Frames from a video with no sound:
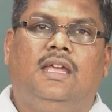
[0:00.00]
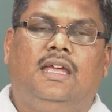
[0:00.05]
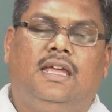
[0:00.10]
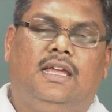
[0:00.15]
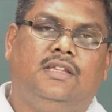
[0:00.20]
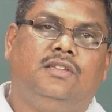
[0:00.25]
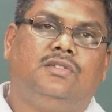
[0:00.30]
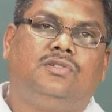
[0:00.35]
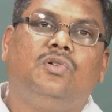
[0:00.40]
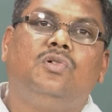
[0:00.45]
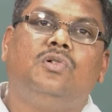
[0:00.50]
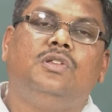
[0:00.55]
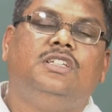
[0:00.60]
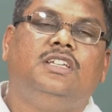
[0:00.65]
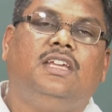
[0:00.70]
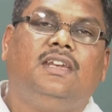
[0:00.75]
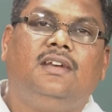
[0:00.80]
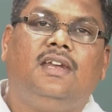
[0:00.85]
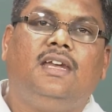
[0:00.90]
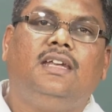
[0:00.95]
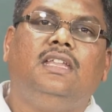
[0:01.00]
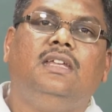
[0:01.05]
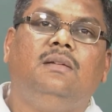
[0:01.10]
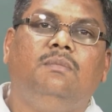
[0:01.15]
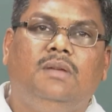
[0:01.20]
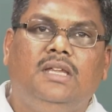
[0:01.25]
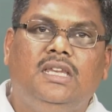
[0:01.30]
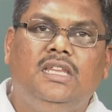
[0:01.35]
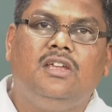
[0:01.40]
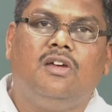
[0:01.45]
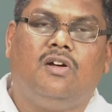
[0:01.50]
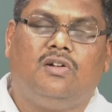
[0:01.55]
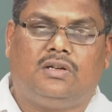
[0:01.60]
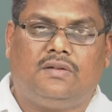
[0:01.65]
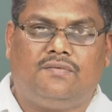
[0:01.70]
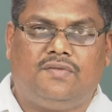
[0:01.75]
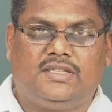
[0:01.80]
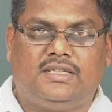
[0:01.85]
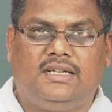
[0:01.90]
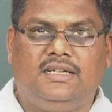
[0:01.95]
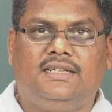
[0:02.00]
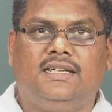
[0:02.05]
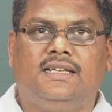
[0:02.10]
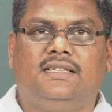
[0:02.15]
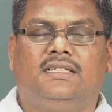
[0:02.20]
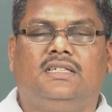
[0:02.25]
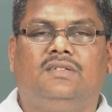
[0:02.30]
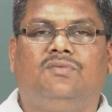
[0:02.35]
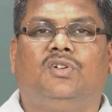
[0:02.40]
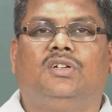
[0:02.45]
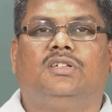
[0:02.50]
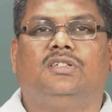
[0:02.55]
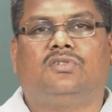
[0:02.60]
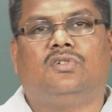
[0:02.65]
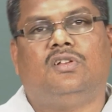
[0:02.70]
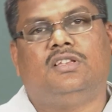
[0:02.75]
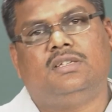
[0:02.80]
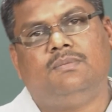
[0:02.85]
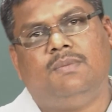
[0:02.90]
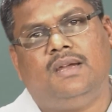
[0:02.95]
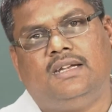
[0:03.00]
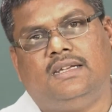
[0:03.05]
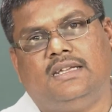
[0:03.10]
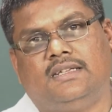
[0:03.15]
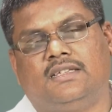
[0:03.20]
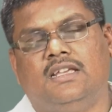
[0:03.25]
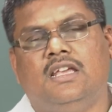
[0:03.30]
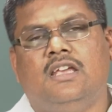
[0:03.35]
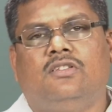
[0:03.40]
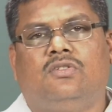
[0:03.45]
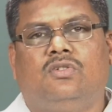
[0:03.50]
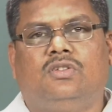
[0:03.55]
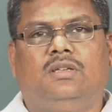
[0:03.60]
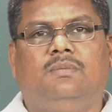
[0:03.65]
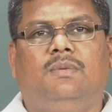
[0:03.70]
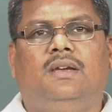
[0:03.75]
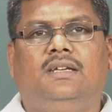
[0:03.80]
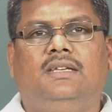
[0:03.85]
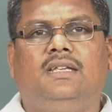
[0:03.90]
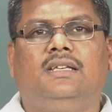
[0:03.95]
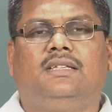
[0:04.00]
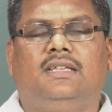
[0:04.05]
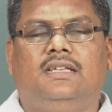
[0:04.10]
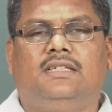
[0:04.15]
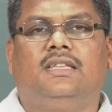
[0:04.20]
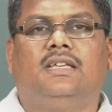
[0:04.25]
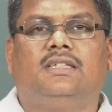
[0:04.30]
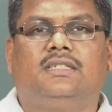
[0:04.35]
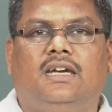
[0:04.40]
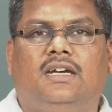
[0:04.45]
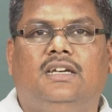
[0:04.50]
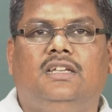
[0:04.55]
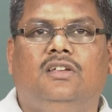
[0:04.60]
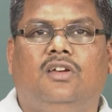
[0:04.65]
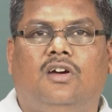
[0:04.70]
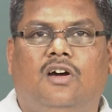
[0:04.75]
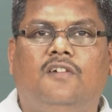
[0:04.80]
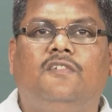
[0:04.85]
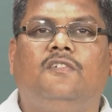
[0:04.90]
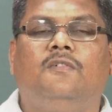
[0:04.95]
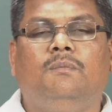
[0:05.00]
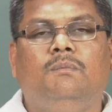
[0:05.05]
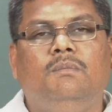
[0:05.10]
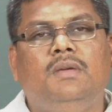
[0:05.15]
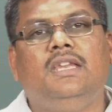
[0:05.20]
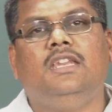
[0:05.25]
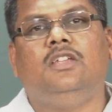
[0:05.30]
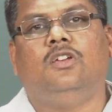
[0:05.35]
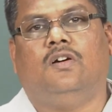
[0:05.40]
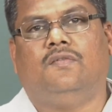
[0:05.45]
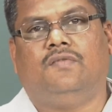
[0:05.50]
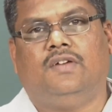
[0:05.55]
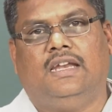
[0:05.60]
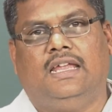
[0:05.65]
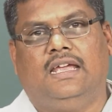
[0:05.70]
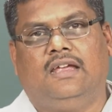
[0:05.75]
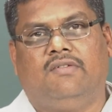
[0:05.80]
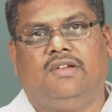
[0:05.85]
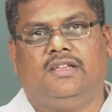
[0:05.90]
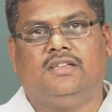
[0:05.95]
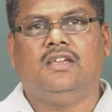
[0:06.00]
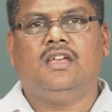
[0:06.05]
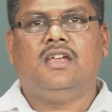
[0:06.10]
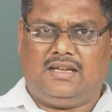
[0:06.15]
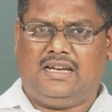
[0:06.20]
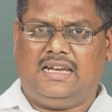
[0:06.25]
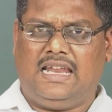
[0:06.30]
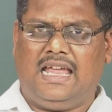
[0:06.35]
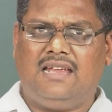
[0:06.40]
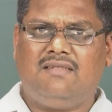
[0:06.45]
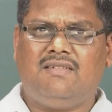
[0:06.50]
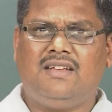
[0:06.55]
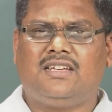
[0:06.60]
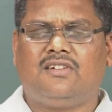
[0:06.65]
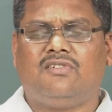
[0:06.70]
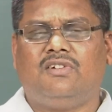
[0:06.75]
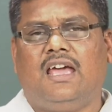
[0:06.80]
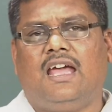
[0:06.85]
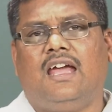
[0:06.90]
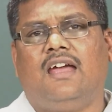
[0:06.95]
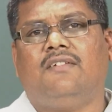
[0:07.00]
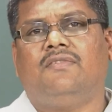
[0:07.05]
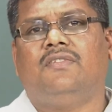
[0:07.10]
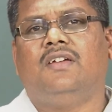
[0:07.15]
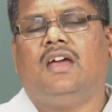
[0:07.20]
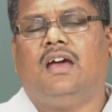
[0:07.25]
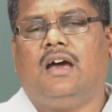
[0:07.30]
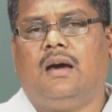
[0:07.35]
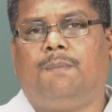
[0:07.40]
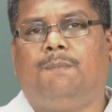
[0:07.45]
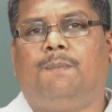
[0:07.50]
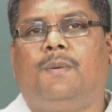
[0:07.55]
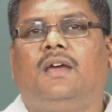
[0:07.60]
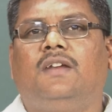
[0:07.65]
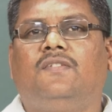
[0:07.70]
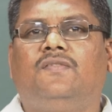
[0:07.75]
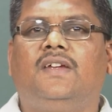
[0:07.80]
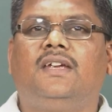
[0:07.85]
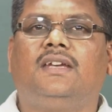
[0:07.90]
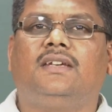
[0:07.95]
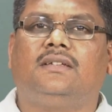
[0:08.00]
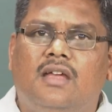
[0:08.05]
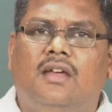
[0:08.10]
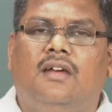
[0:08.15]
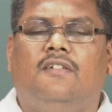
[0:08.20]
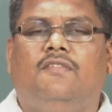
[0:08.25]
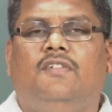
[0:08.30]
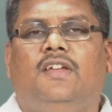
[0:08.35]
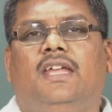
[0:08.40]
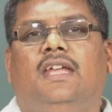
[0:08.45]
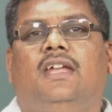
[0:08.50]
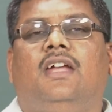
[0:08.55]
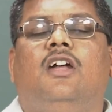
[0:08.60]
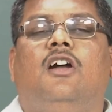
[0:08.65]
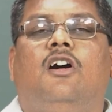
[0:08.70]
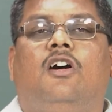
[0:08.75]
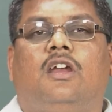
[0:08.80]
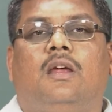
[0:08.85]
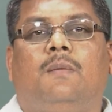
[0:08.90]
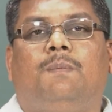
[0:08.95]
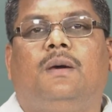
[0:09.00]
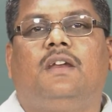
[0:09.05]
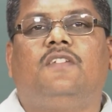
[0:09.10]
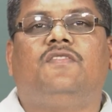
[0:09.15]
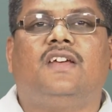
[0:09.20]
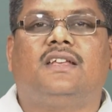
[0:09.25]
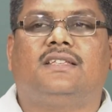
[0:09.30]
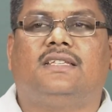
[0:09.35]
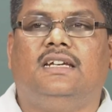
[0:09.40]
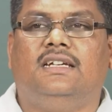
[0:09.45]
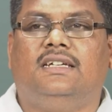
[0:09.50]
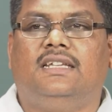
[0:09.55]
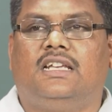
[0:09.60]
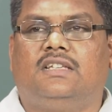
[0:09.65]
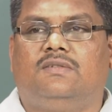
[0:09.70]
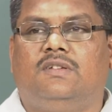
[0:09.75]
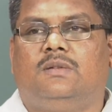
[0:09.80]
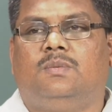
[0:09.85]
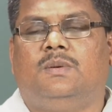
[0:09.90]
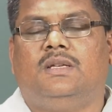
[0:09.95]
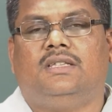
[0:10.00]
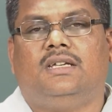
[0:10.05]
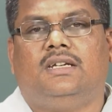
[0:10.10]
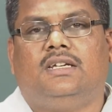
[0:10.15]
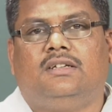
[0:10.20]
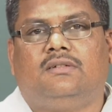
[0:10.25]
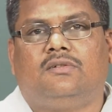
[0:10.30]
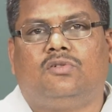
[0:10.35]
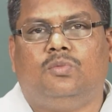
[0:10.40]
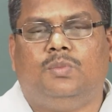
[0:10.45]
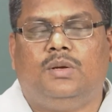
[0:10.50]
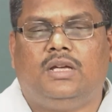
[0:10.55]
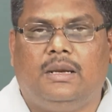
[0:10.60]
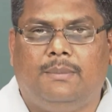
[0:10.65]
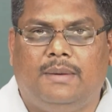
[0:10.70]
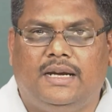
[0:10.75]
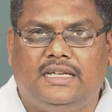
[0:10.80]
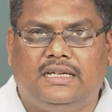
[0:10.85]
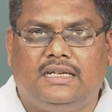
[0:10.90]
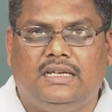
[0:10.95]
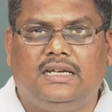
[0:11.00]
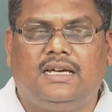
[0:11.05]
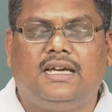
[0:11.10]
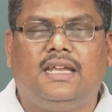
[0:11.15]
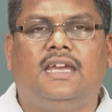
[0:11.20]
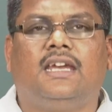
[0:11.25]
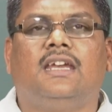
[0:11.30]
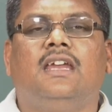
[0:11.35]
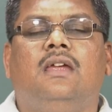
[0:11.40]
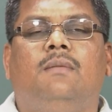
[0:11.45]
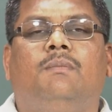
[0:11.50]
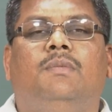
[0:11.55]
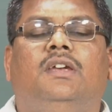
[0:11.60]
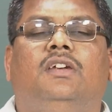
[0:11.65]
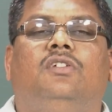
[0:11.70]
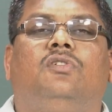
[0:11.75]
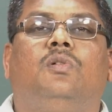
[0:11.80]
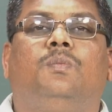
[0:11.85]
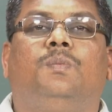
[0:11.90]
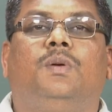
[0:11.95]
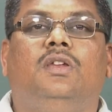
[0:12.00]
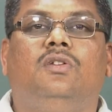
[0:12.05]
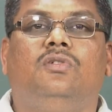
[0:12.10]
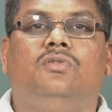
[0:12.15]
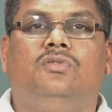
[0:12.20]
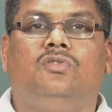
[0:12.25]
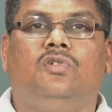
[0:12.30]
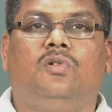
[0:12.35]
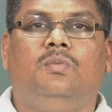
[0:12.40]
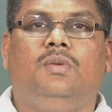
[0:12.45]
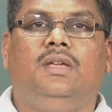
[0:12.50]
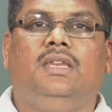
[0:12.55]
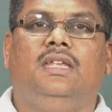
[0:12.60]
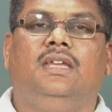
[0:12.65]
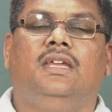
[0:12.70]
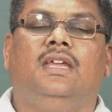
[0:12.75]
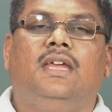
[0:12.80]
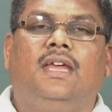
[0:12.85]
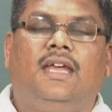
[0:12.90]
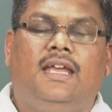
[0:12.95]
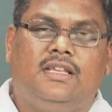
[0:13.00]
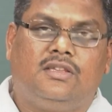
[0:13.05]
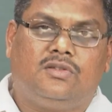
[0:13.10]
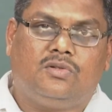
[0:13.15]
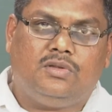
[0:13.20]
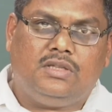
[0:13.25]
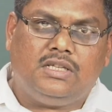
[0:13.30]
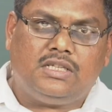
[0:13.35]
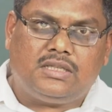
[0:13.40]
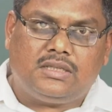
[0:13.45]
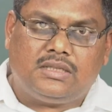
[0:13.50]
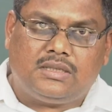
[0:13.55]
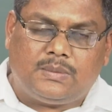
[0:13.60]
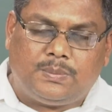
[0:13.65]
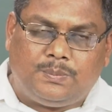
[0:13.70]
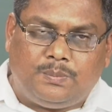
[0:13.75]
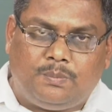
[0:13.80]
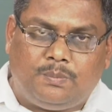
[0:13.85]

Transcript: and so generating meaning out of a sentence is what is called semantics. So, semantics is the study of meaning of a language. A language could have a perfect way or a perfect syntax, which means that it could be grammatically correct, but it could produce no meaning, and so this